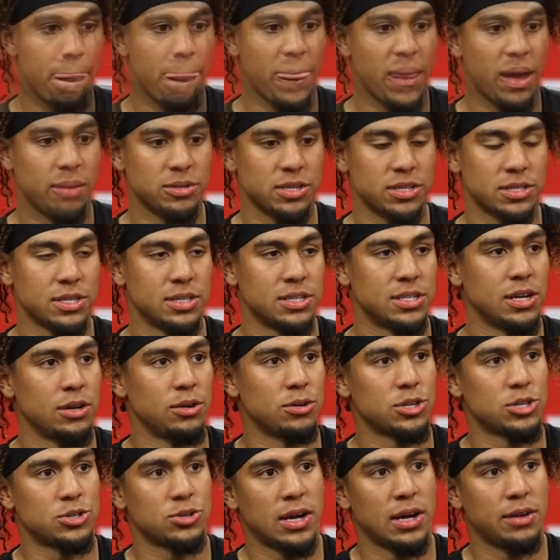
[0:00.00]
I'm just continuing
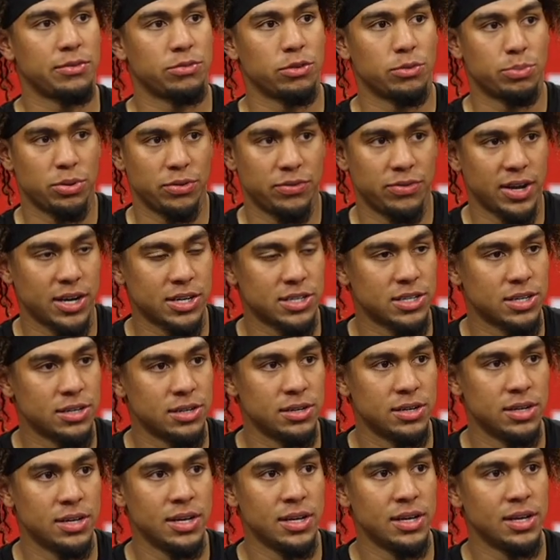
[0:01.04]
to strive for
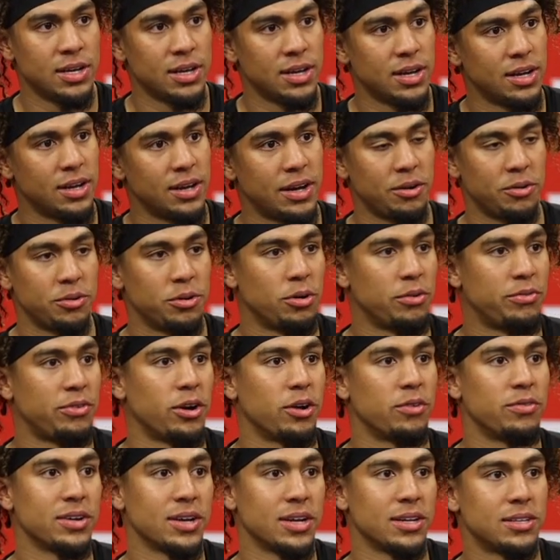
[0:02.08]
perfection. I don't know if I'll
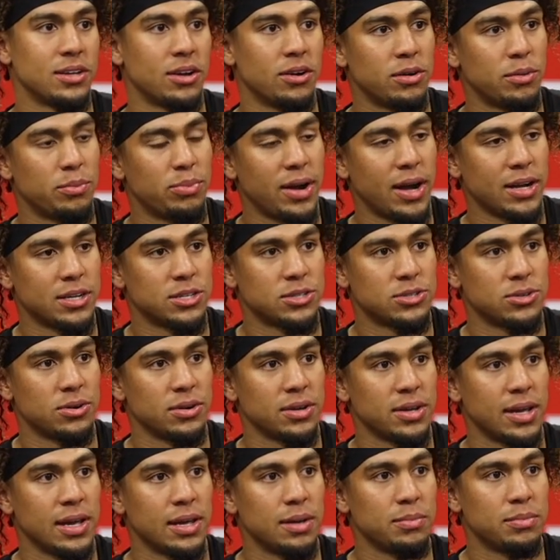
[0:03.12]
ever get there in a practice or a
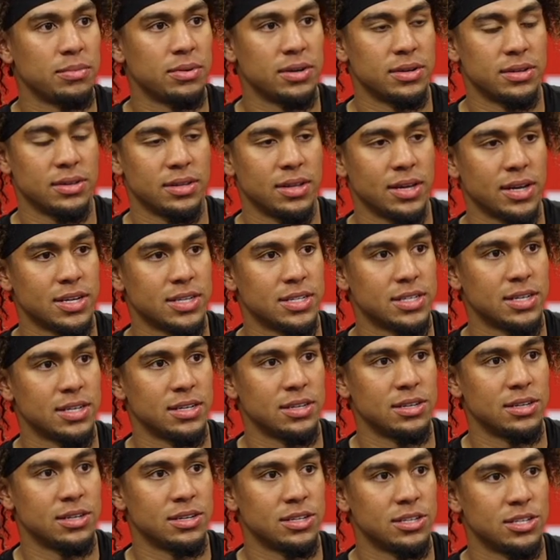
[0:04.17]
game, but like I said,
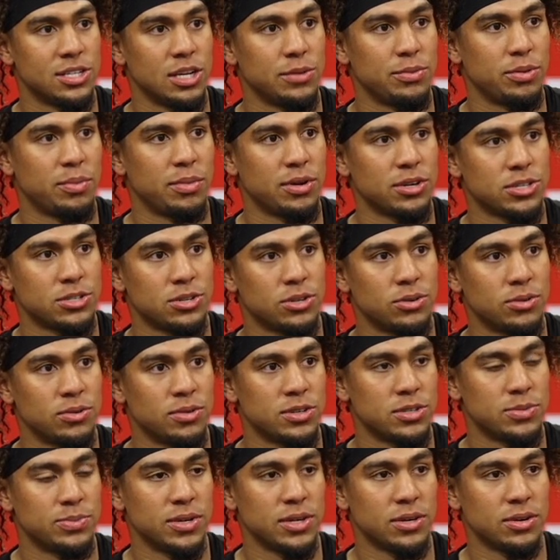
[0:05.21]
the chip on my shoulder
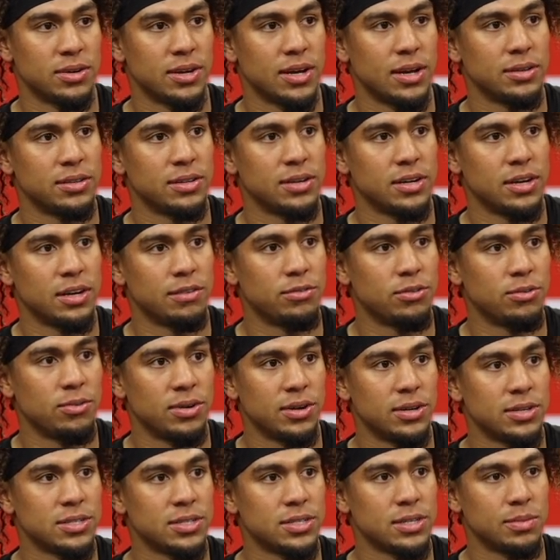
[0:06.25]
is bigger now than it ever
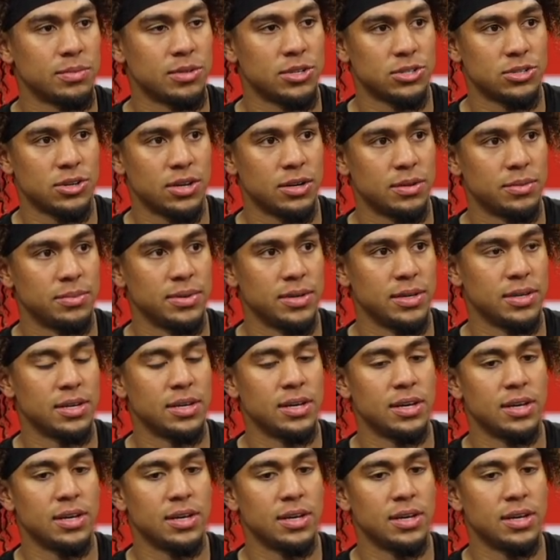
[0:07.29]
was, and I'm just trying to be